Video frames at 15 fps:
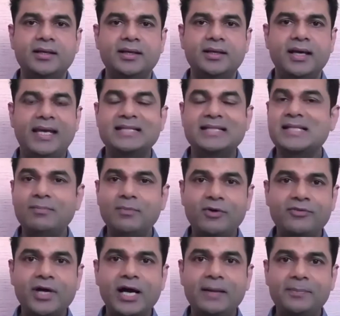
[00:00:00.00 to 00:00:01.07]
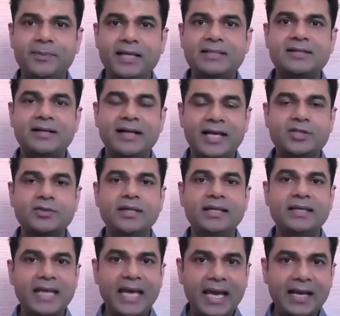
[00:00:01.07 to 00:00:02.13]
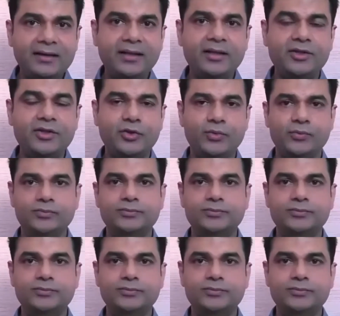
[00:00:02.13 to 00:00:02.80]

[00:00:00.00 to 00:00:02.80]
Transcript: And some of your uplines are actually carrying you.